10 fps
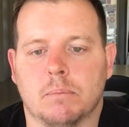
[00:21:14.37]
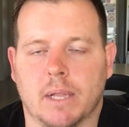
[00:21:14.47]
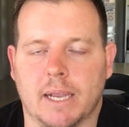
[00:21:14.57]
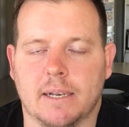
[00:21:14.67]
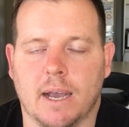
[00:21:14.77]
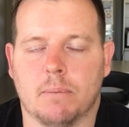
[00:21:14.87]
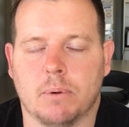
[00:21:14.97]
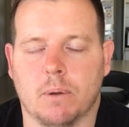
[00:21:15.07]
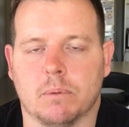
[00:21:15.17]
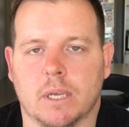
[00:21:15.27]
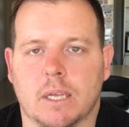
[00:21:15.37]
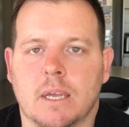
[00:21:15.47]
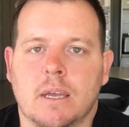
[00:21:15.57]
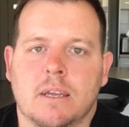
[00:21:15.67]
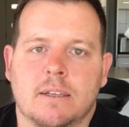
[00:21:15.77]
planned out properly,
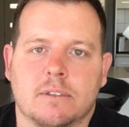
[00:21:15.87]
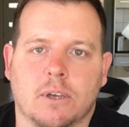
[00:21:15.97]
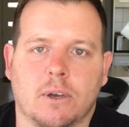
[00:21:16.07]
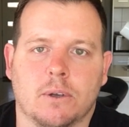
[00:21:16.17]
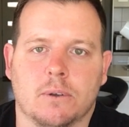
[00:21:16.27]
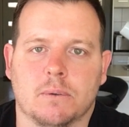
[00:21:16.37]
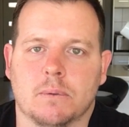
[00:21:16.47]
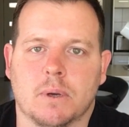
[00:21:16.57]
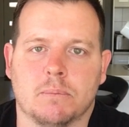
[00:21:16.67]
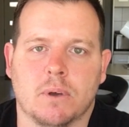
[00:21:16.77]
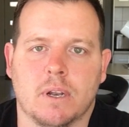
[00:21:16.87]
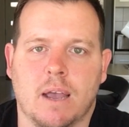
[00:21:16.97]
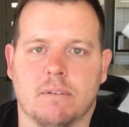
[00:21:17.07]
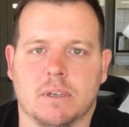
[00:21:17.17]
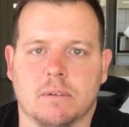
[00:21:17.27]
so I'm not
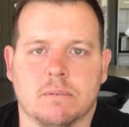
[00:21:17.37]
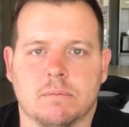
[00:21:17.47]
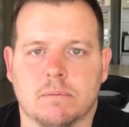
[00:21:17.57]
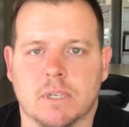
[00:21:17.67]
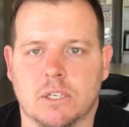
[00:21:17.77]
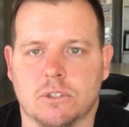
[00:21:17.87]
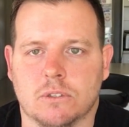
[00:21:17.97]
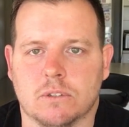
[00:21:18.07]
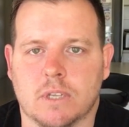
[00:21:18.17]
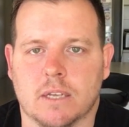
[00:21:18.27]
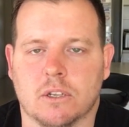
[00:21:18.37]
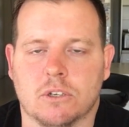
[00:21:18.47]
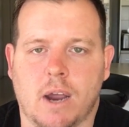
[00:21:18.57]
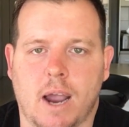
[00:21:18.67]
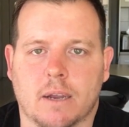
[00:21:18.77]
having issues down the
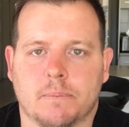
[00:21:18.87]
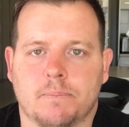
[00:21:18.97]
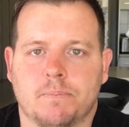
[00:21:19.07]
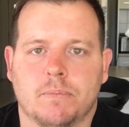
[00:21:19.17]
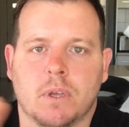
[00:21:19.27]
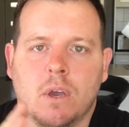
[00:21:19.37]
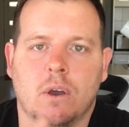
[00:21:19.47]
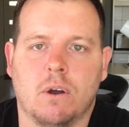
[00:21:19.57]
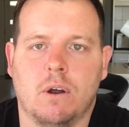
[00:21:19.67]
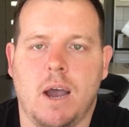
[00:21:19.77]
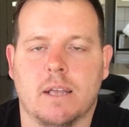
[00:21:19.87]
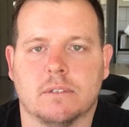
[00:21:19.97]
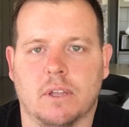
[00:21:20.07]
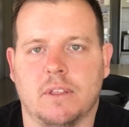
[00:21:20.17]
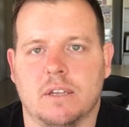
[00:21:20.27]
track. Alright,
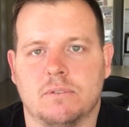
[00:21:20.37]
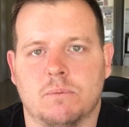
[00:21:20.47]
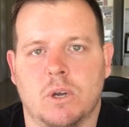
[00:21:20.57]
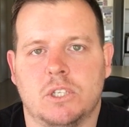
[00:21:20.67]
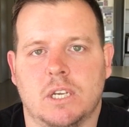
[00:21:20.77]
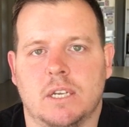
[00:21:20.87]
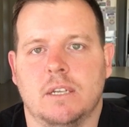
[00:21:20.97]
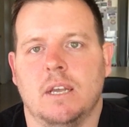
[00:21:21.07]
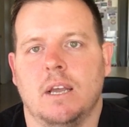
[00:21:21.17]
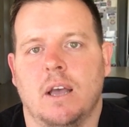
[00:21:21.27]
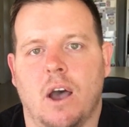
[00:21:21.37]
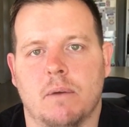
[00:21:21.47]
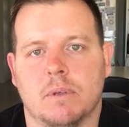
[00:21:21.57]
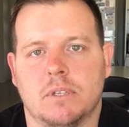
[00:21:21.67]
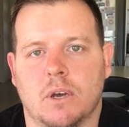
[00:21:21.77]
so thanks for watching.
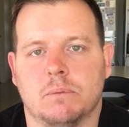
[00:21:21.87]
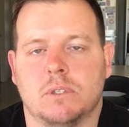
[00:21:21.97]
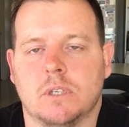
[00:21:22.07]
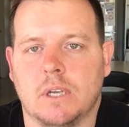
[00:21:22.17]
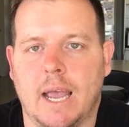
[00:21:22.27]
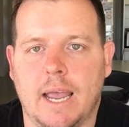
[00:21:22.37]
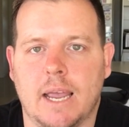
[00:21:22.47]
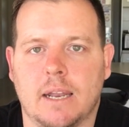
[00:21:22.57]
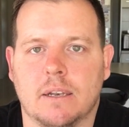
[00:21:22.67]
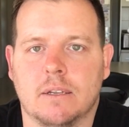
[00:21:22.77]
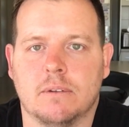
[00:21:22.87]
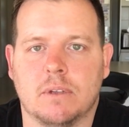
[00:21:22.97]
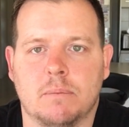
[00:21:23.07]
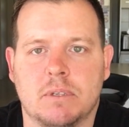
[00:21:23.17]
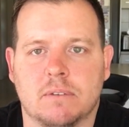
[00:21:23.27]
Hope this helps you, and
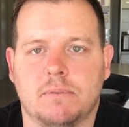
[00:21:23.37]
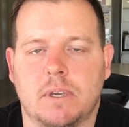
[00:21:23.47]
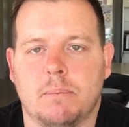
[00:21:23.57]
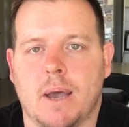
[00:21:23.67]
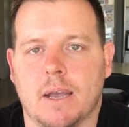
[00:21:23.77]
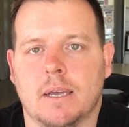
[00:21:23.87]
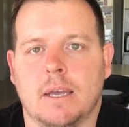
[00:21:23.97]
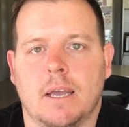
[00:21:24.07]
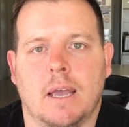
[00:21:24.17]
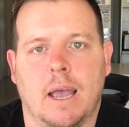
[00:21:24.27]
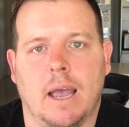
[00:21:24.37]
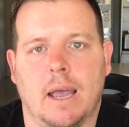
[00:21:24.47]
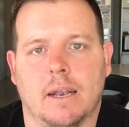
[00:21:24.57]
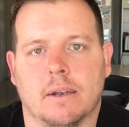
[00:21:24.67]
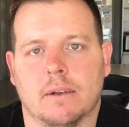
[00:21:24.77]
give me some feedback,
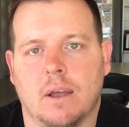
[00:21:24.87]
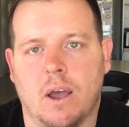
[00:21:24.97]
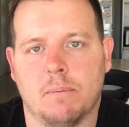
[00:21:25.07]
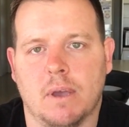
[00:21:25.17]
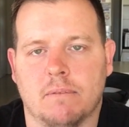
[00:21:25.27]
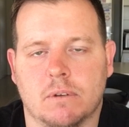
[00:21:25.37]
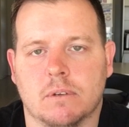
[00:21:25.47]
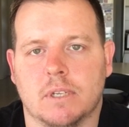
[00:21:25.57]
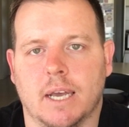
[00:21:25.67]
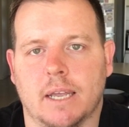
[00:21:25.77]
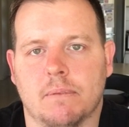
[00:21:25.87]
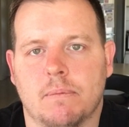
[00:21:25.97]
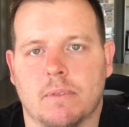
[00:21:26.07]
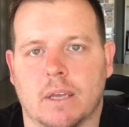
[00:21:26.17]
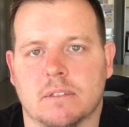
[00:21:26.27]
and hope you have a good day.
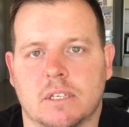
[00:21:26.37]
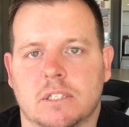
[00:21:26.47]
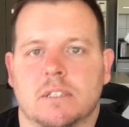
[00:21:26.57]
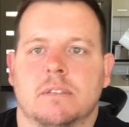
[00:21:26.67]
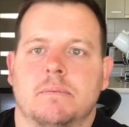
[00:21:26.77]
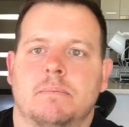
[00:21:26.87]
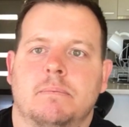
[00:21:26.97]
Thanks, Ninjas.